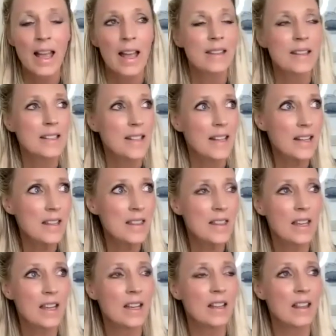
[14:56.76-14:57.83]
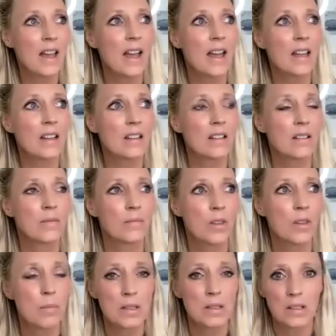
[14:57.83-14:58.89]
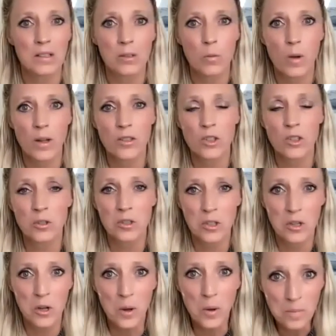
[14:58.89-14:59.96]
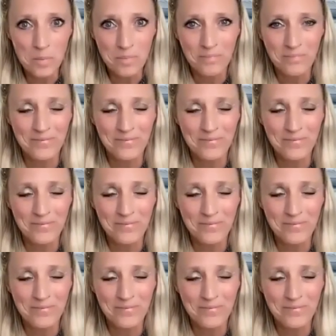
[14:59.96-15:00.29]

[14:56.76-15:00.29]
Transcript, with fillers: And the second thing that the business wants you to know